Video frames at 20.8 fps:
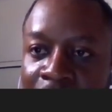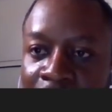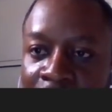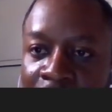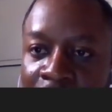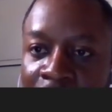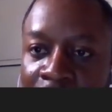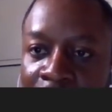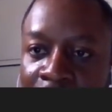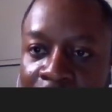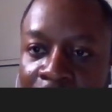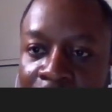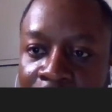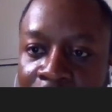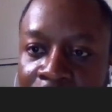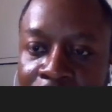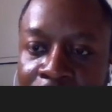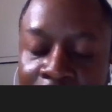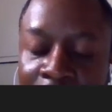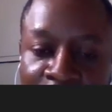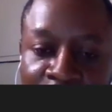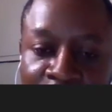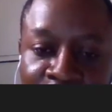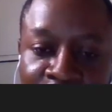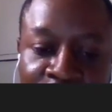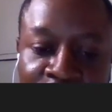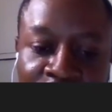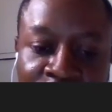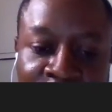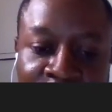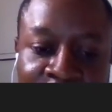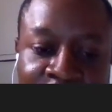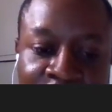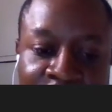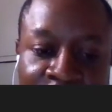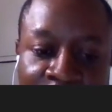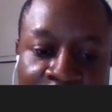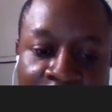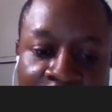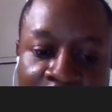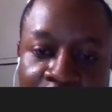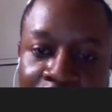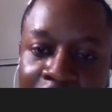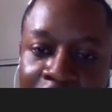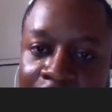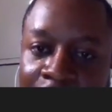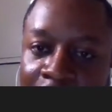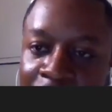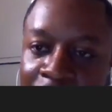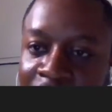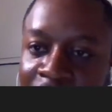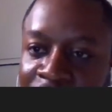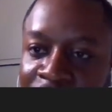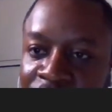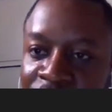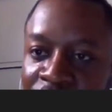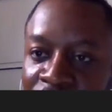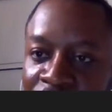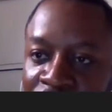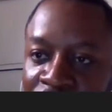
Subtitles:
we are going to see how we can be able to